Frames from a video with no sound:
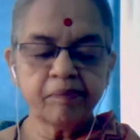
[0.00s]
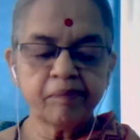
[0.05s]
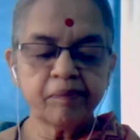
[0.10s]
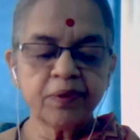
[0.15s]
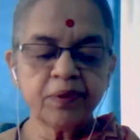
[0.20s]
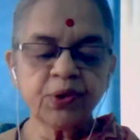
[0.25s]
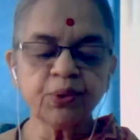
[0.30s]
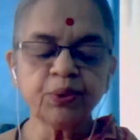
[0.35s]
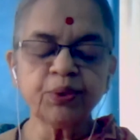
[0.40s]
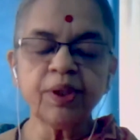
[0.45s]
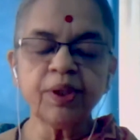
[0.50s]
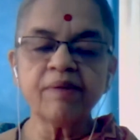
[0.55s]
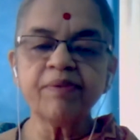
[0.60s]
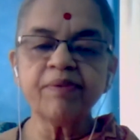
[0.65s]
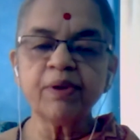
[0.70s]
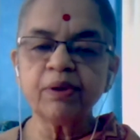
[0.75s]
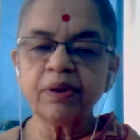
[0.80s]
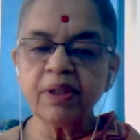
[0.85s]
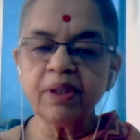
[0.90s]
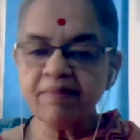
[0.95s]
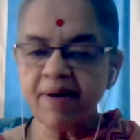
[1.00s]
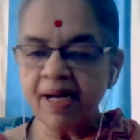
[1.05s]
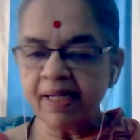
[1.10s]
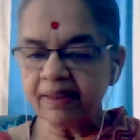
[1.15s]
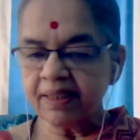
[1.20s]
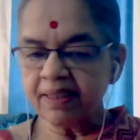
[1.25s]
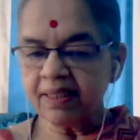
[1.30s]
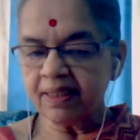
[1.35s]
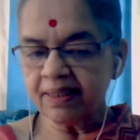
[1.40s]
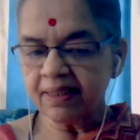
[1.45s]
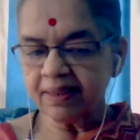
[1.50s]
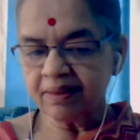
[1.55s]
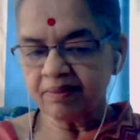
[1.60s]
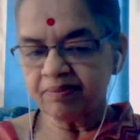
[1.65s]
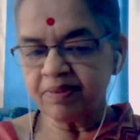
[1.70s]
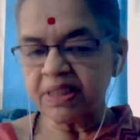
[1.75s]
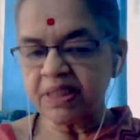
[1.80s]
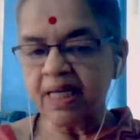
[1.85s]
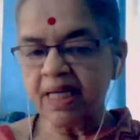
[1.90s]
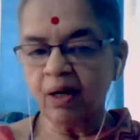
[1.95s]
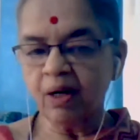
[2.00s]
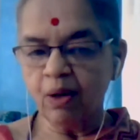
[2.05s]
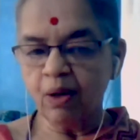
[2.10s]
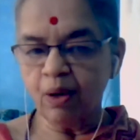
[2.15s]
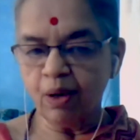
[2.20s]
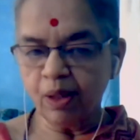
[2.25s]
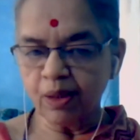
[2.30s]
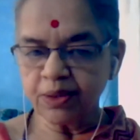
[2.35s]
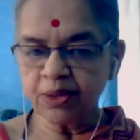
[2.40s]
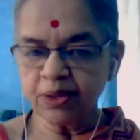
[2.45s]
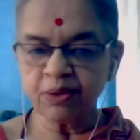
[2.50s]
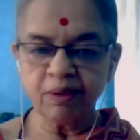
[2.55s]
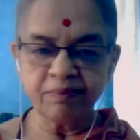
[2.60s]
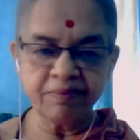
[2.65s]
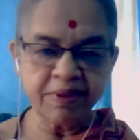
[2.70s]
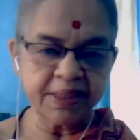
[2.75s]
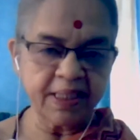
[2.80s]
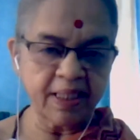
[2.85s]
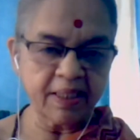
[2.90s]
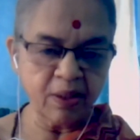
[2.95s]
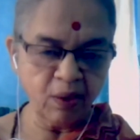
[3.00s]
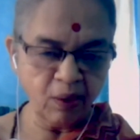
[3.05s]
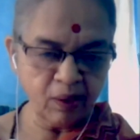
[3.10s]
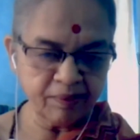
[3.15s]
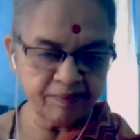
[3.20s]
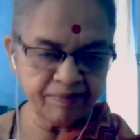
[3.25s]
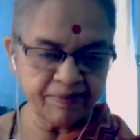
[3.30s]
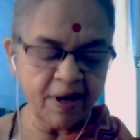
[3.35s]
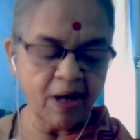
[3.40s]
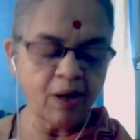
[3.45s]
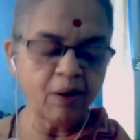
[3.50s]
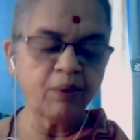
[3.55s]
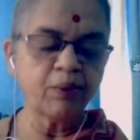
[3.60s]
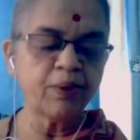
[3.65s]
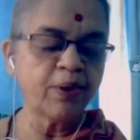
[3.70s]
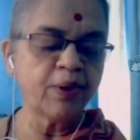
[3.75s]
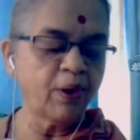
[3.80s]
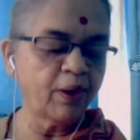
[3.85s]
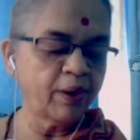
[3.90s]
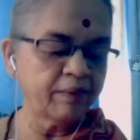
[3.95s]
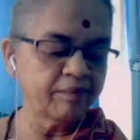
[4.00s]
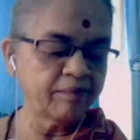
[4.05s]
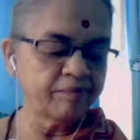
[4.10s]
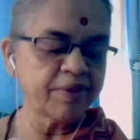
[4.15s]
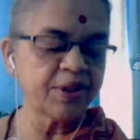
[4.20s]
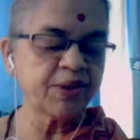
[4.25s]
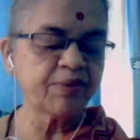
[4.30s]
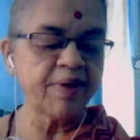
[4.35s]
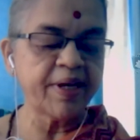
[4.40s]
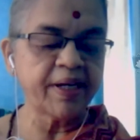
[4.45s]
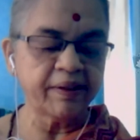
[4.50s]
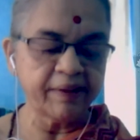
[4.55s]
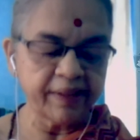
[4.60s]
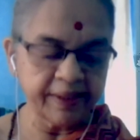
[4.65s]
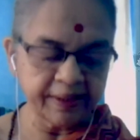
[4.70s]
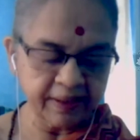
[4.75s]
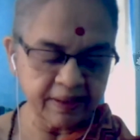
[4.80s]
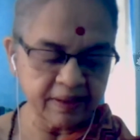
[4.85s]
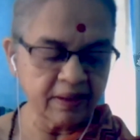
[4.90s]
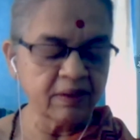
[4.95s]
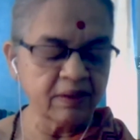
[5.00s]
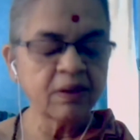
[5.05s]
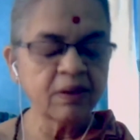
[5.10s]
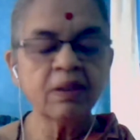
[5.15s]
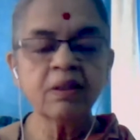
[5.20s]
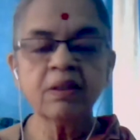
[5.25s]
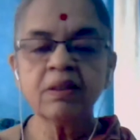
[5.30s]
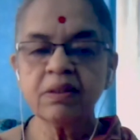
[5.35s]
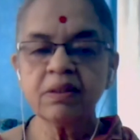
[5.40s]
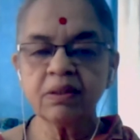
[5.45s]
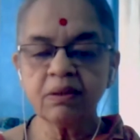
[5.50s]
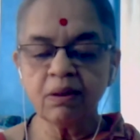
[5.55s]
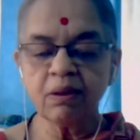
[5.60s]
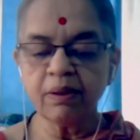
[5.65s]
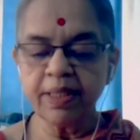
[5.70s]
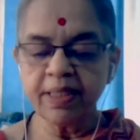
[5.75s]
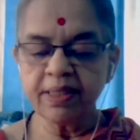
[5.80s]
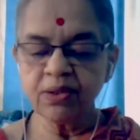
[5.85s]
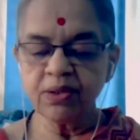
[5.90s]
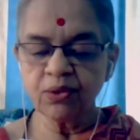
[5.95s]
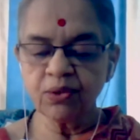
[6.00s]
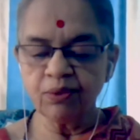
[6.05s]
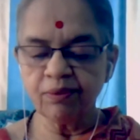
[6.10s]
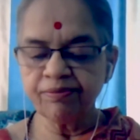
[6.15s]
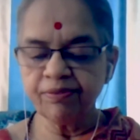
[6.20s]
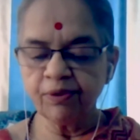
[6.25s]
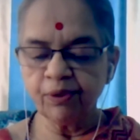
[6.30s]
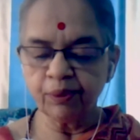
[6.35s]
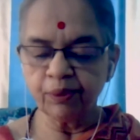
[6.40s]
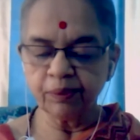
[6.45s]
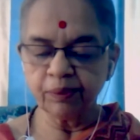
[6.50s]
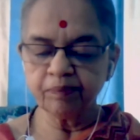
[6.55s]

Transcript: sutra vritti vartikas which are lost or which are not found or which were written, so on and so forth.